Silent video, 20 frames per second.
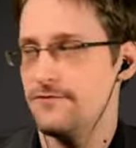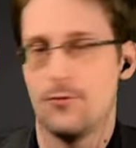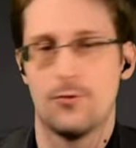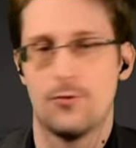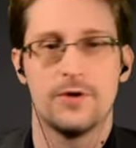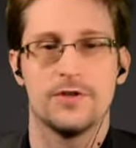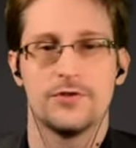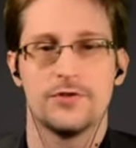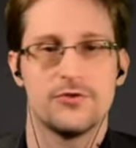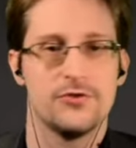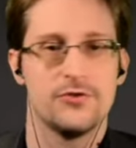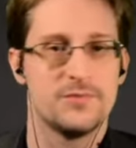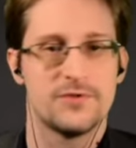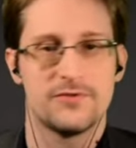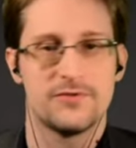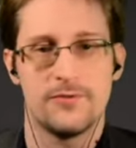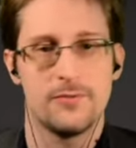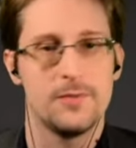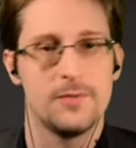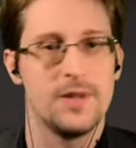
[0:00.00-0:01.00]
foreign
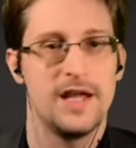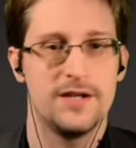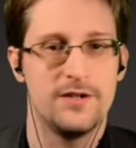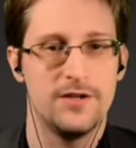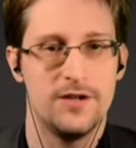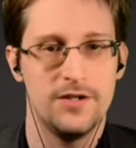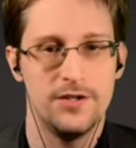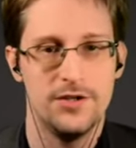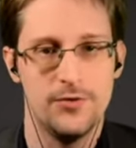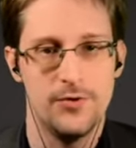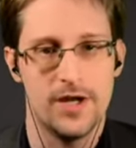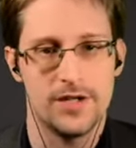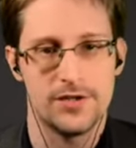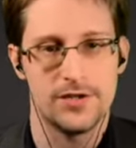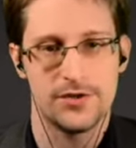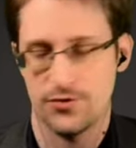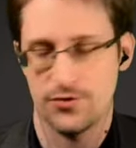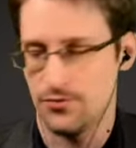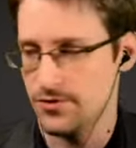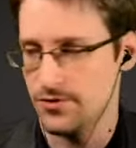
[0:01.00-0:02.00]
troops from landing on
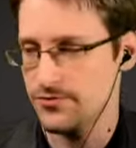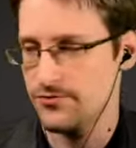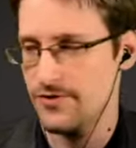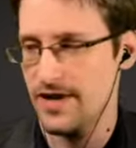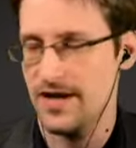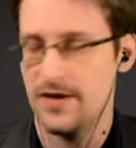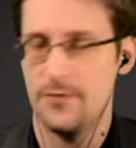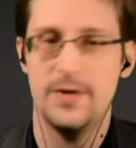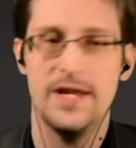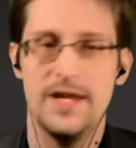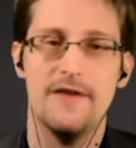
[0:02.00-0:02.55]
US shores, right?